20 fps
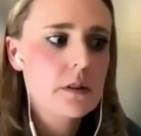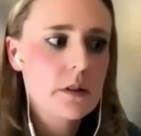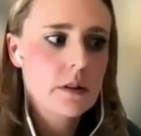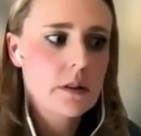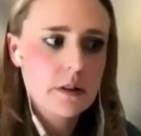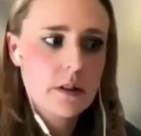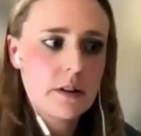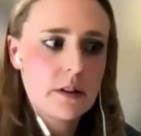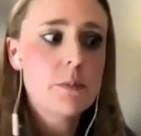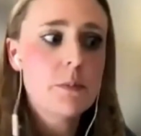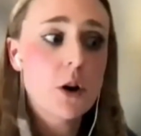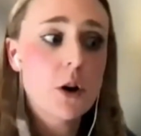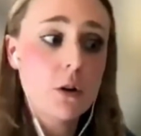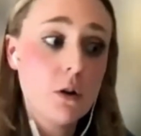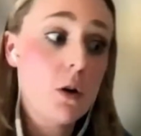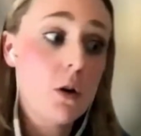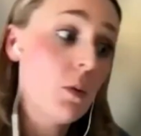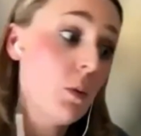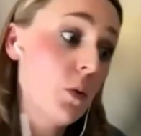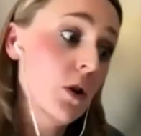this model
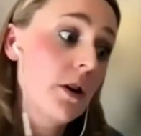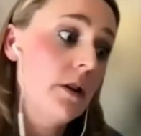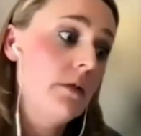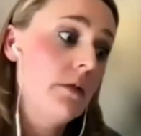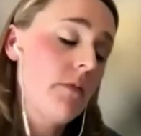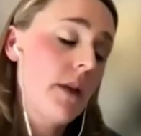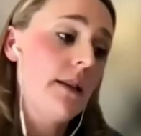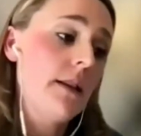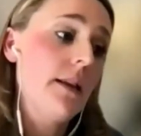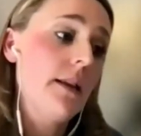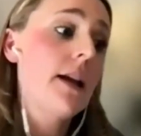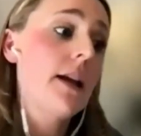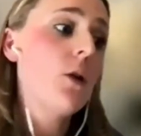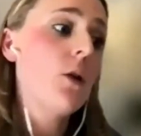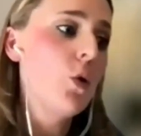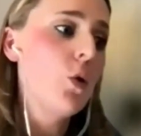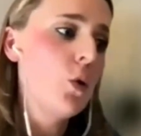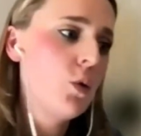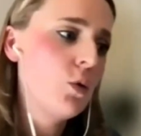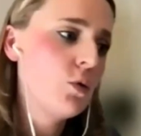law would, in
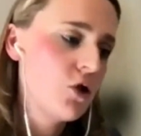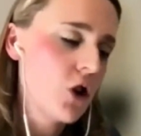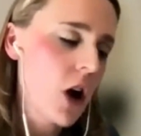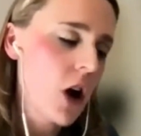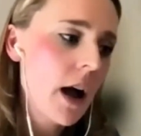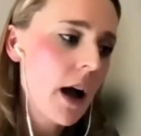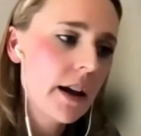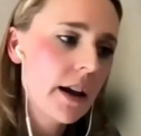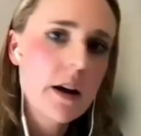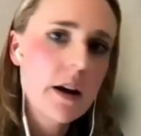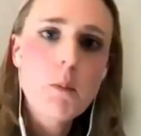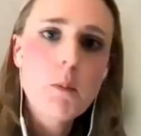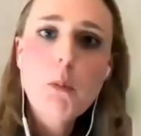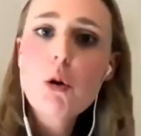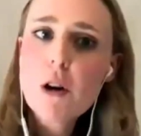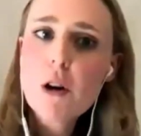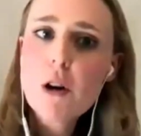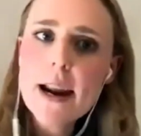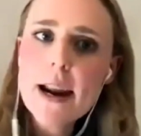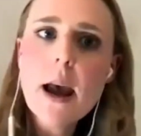legal jargon,
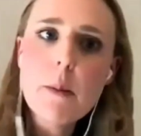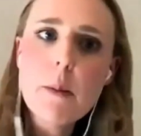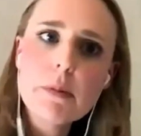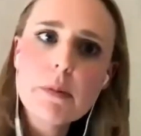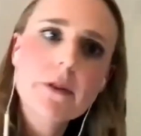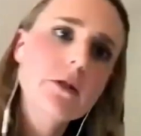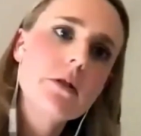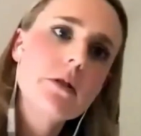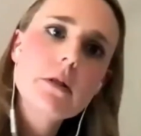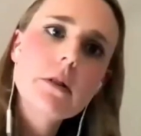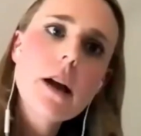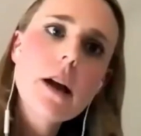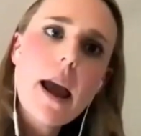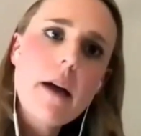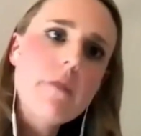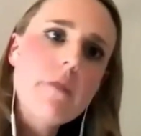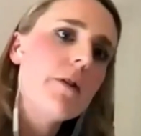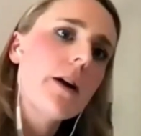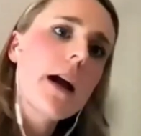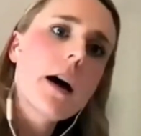preempt
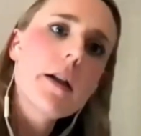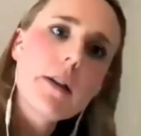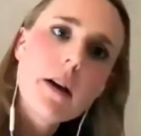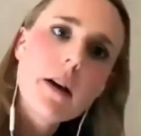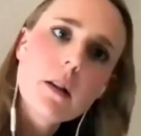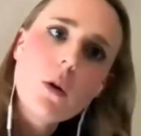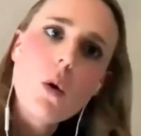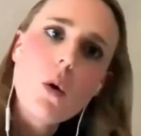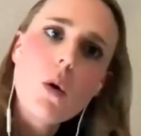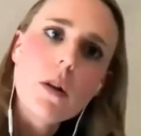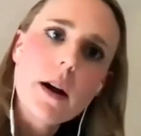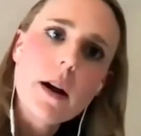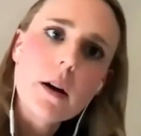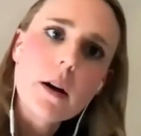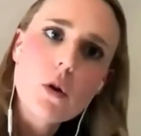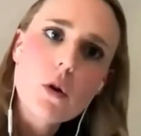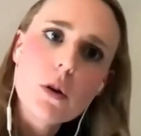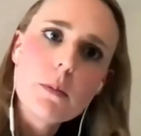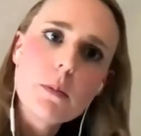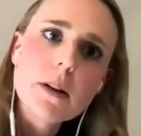every other law that
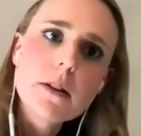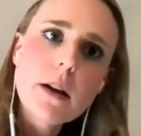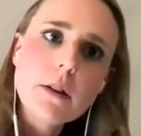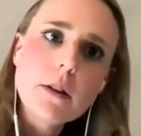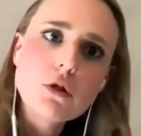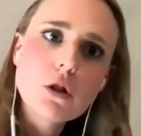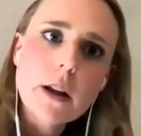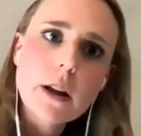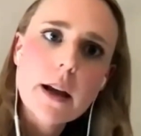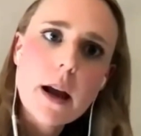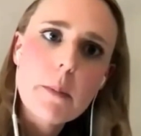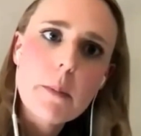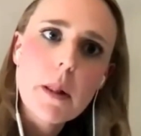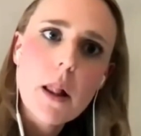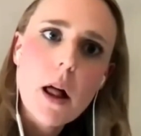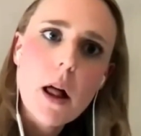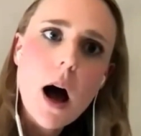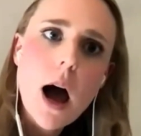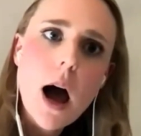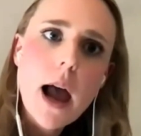could potentially
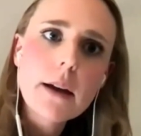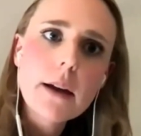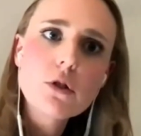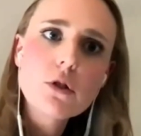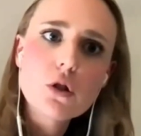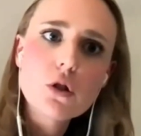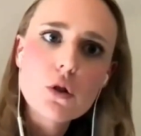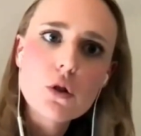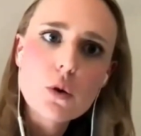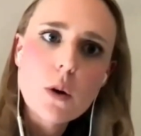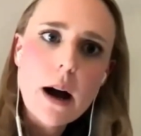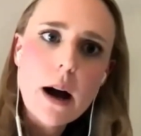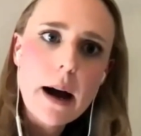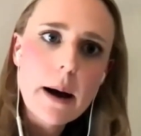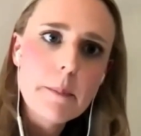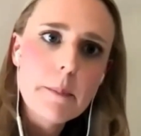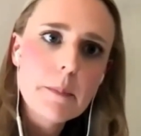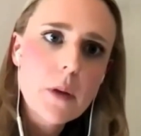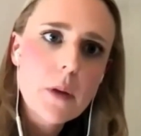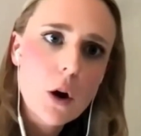apply to
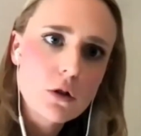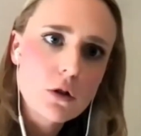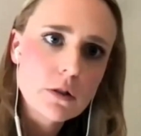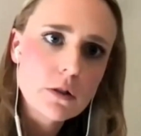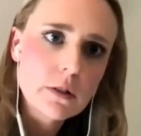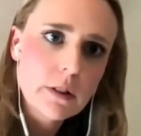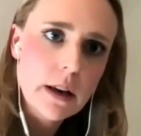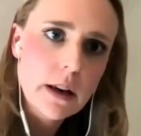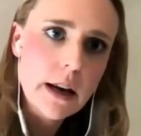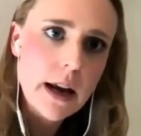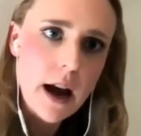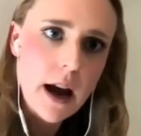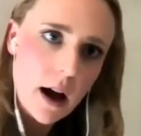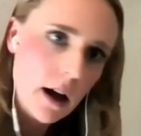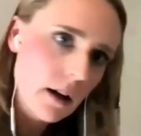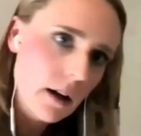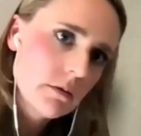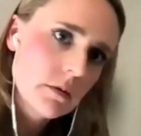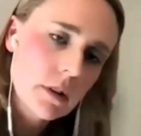ocean CDR,